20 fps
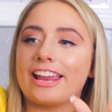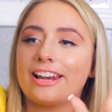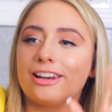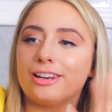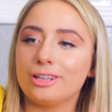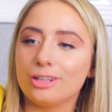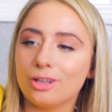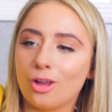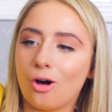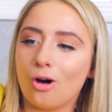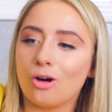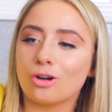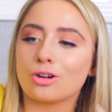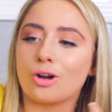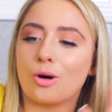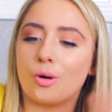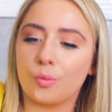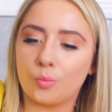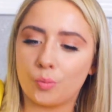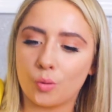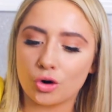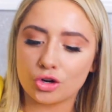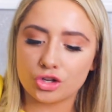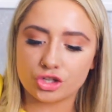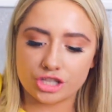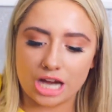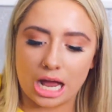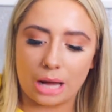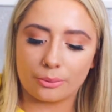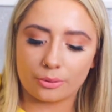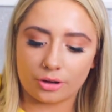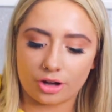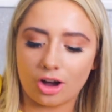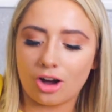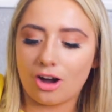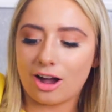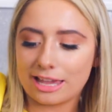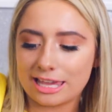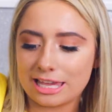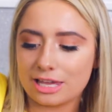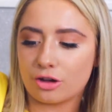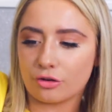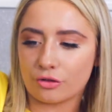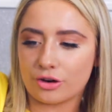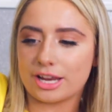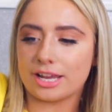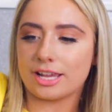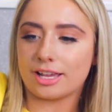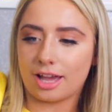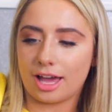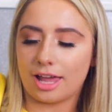a long washed out khaki green